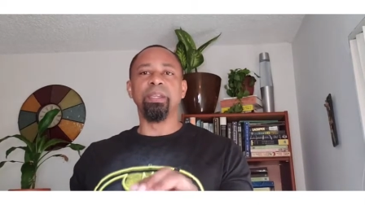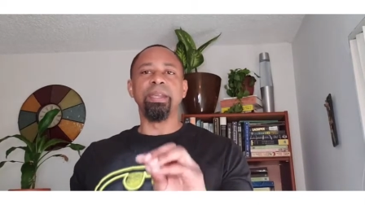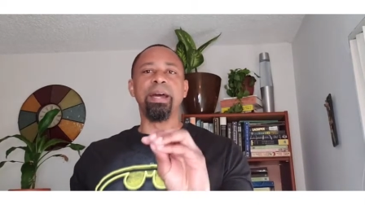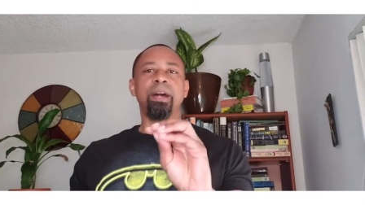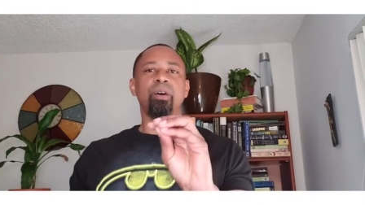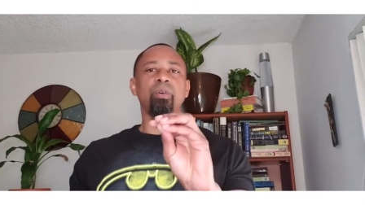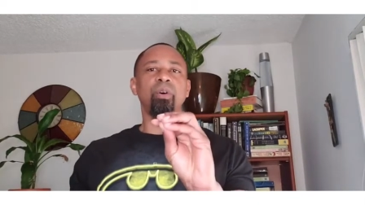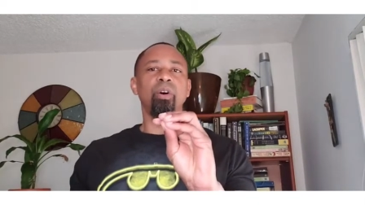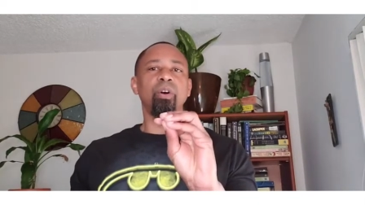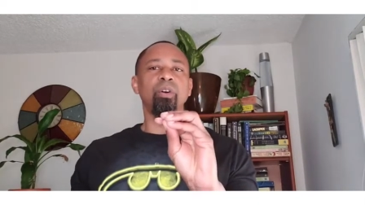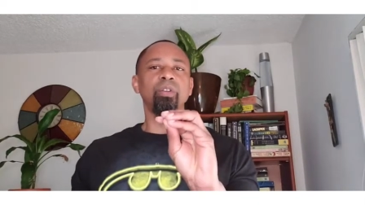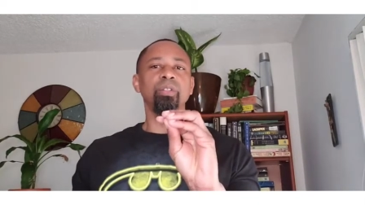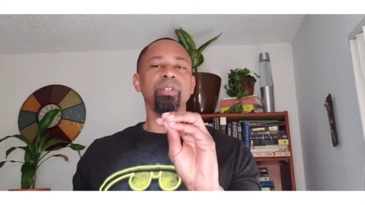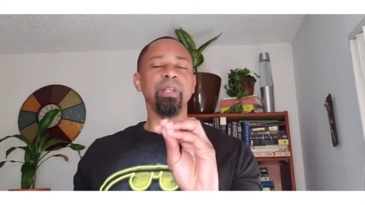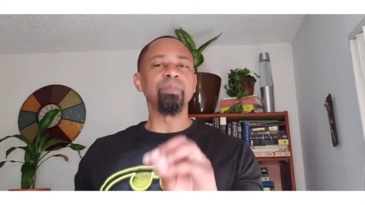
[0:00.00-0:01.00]
Now,
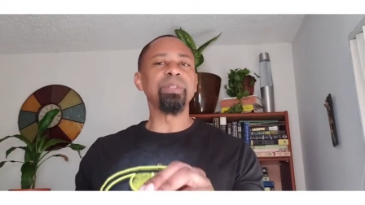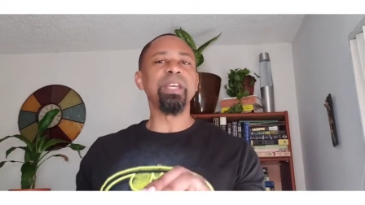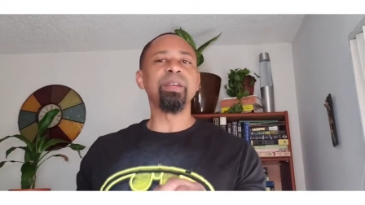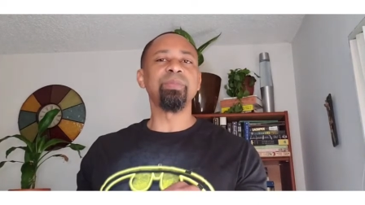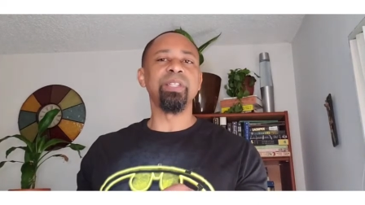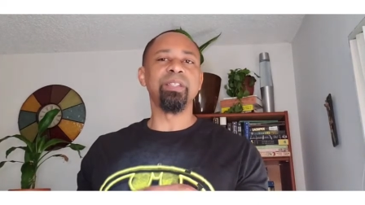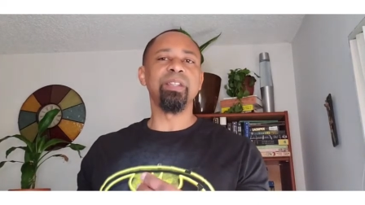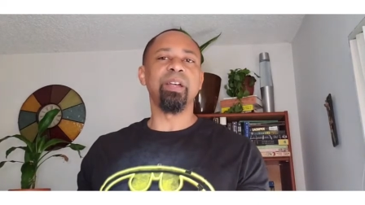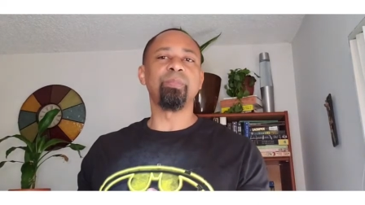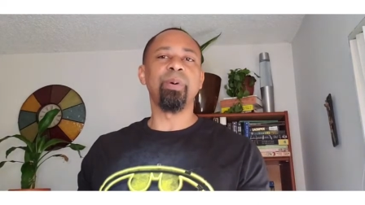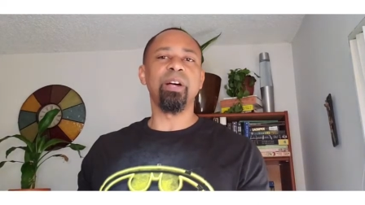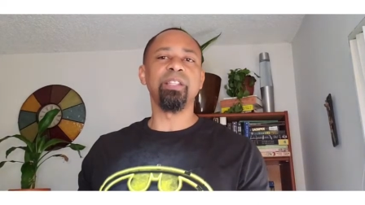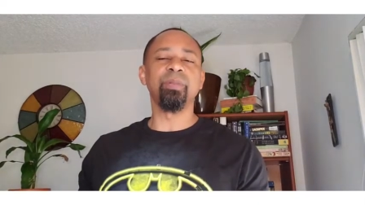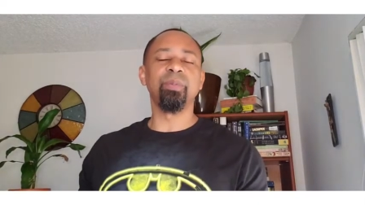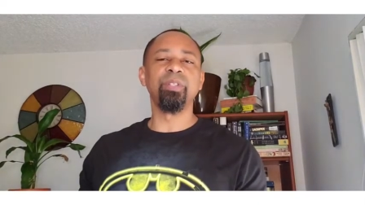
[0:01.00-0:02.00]
sometimes it's not
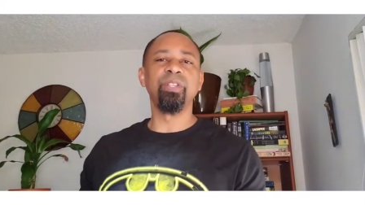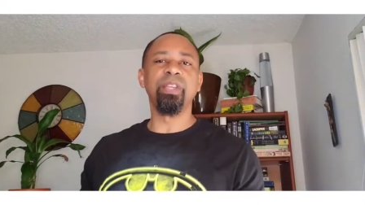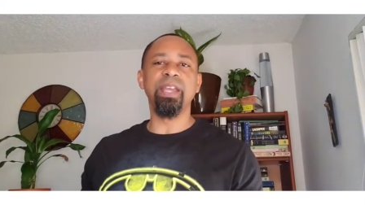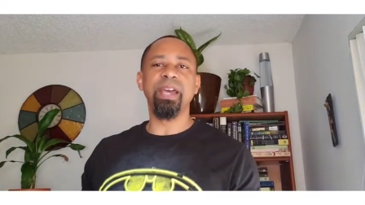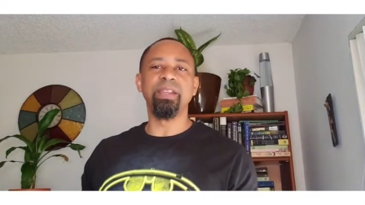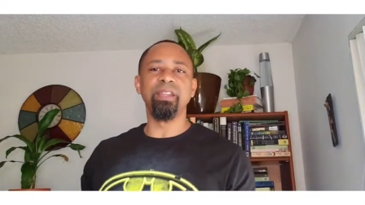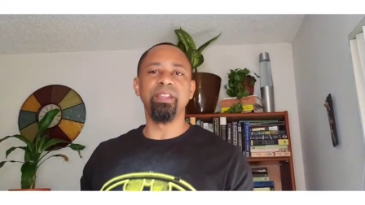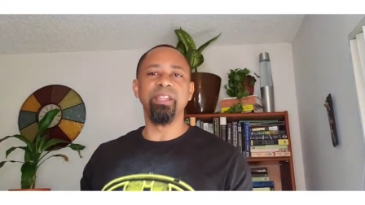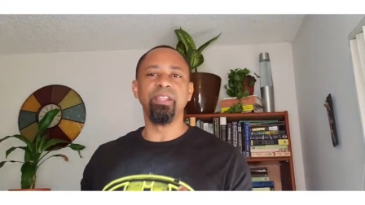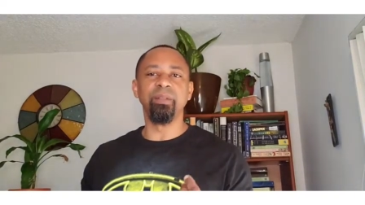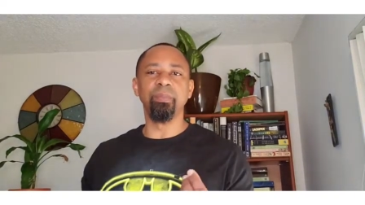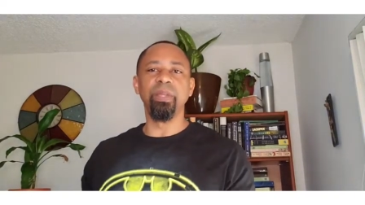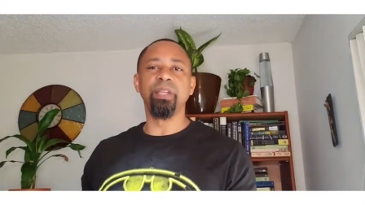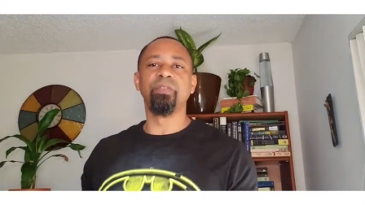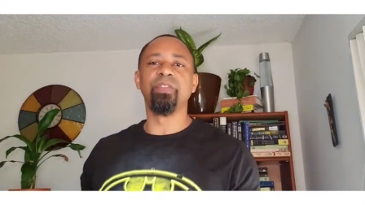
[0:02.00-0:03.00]
possible. You kind of in
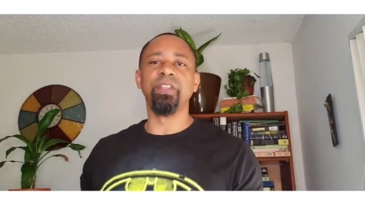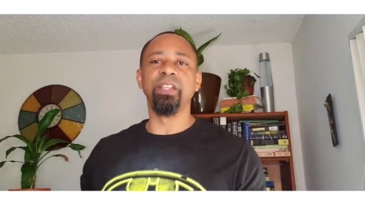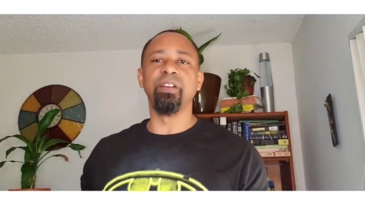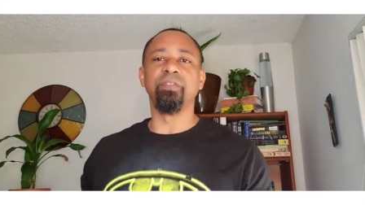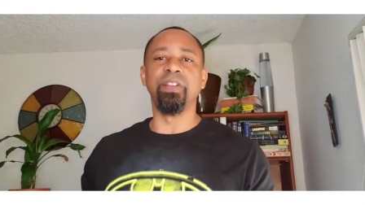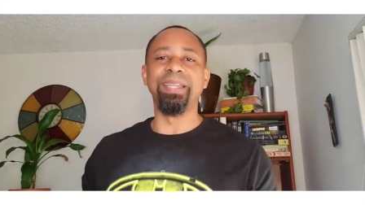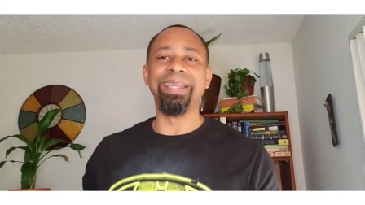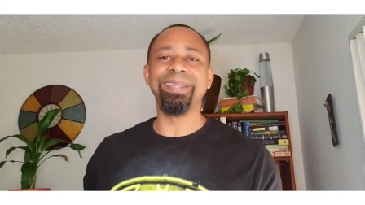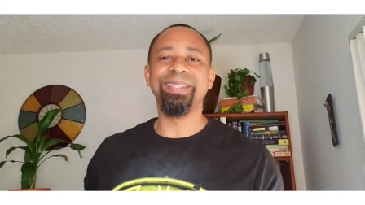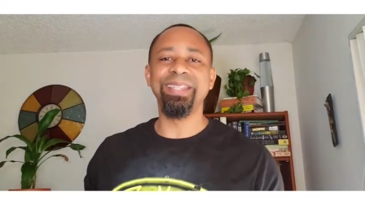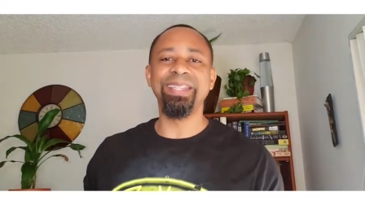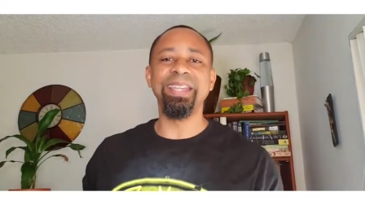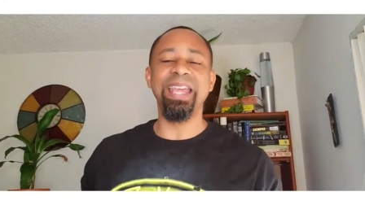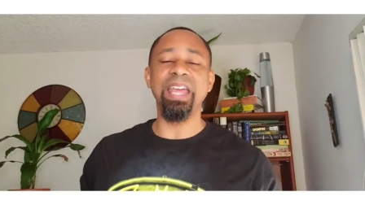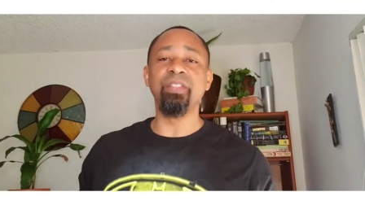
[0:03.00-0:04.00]
the middle of a, of a
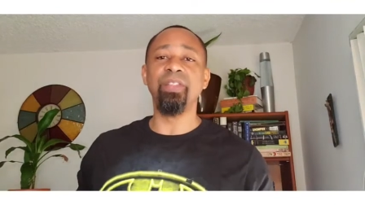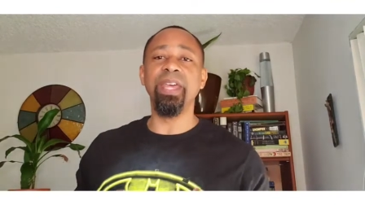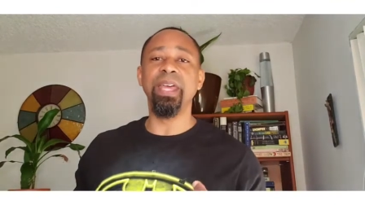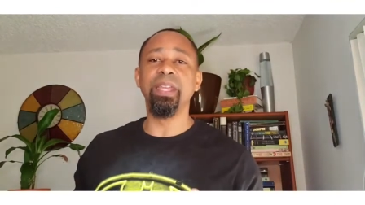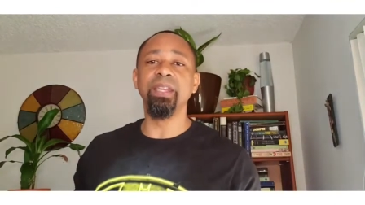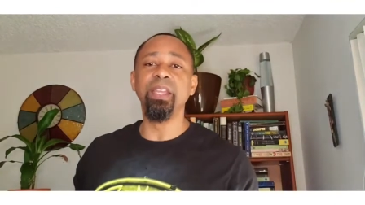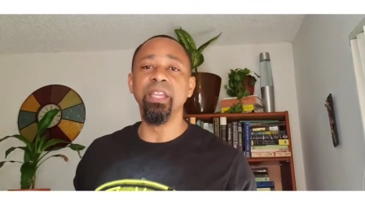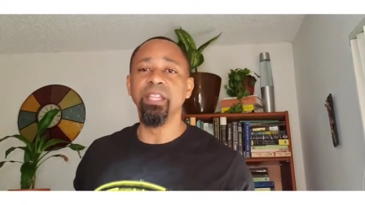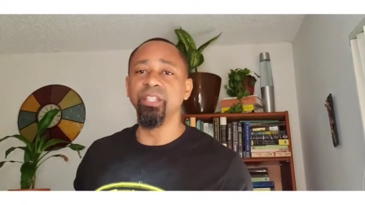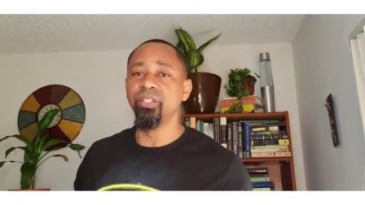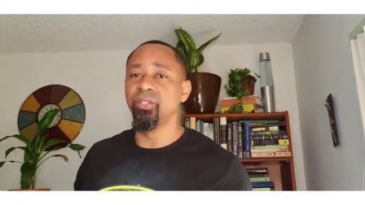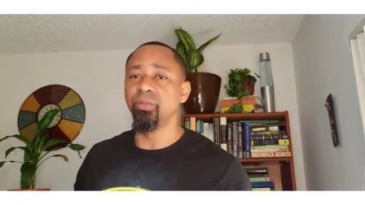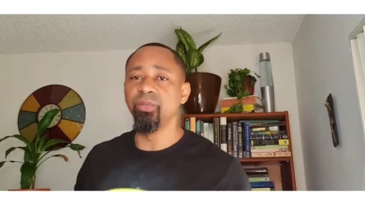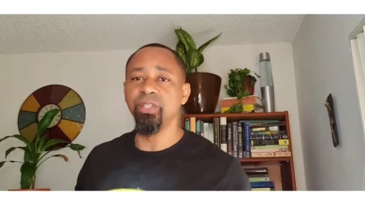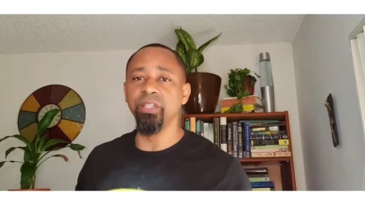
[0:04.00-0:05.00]
lesson, and then
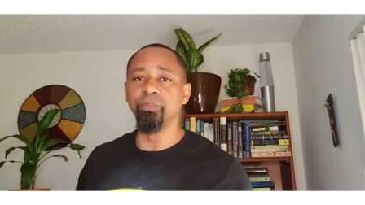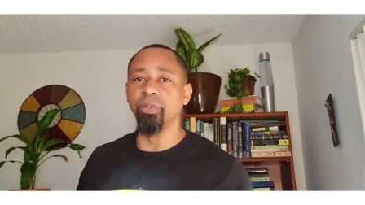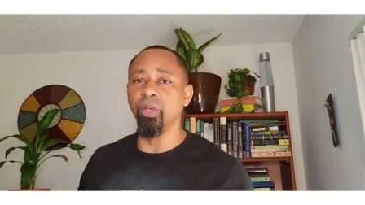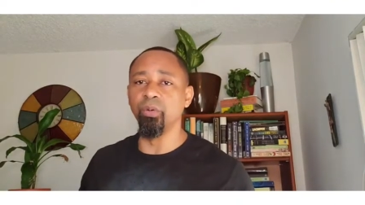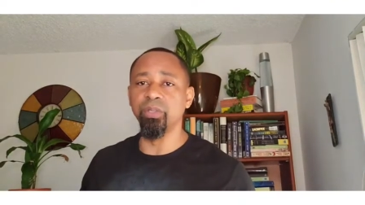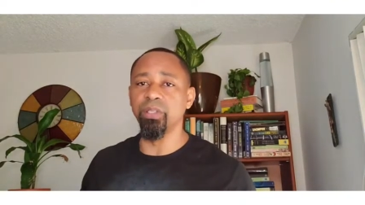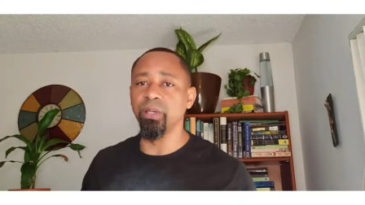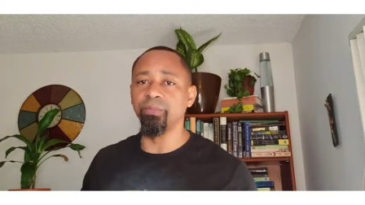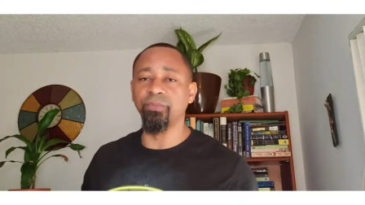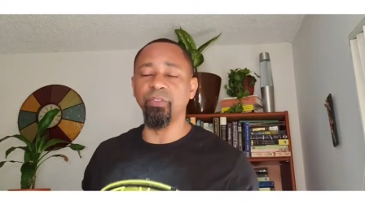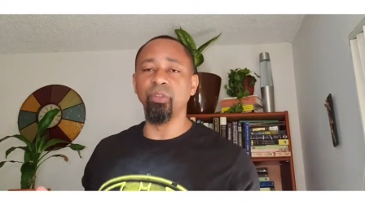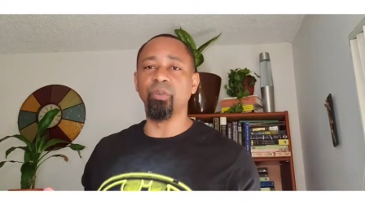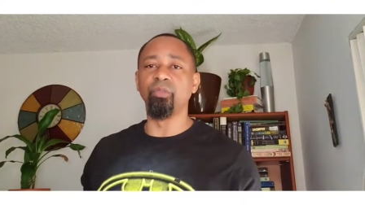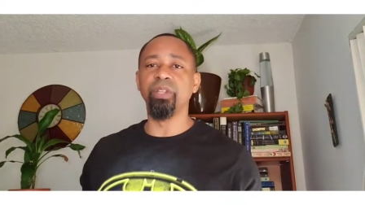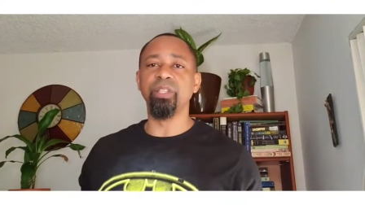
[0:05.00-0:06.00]
Susie blows up
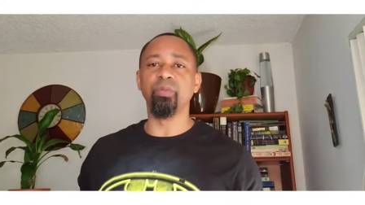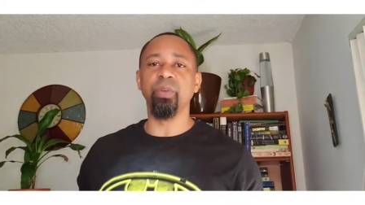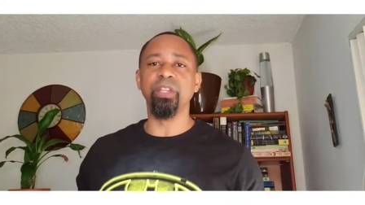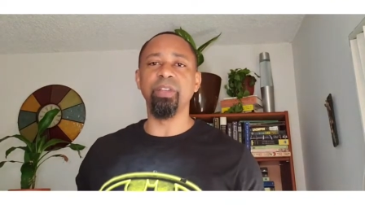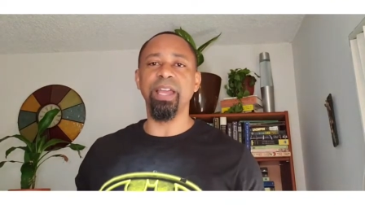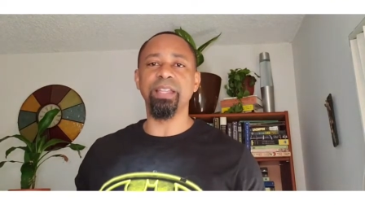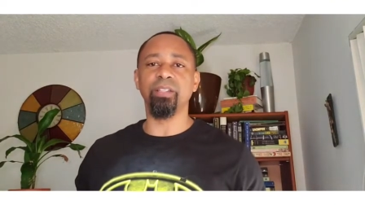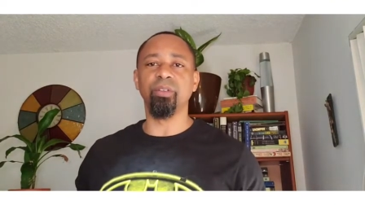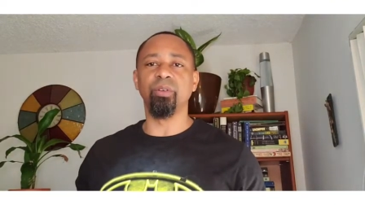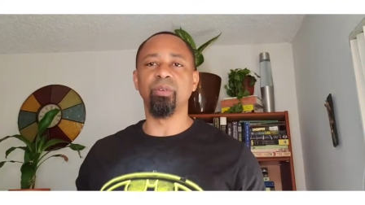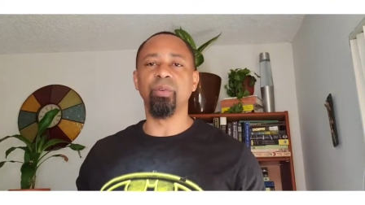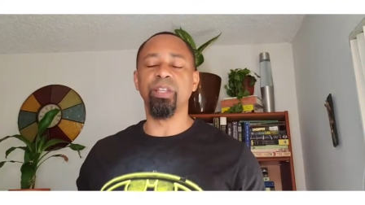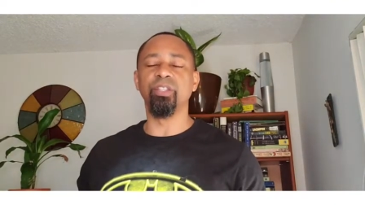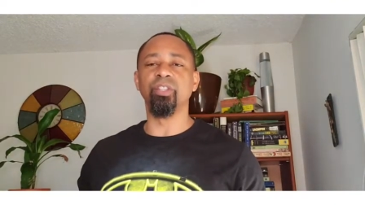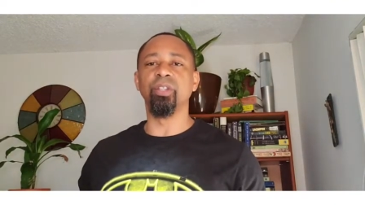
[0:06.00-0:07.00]
for no reason when you ask her
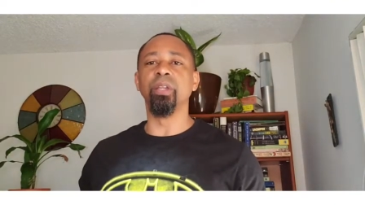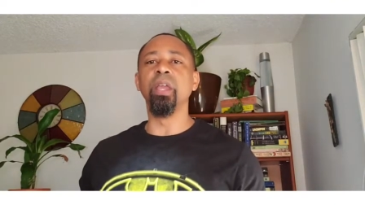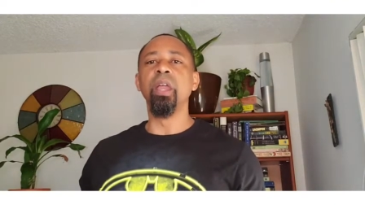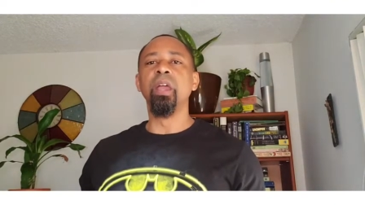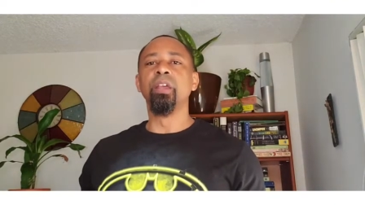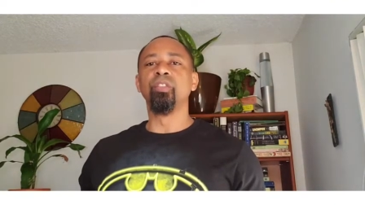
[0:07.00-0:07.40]
a question.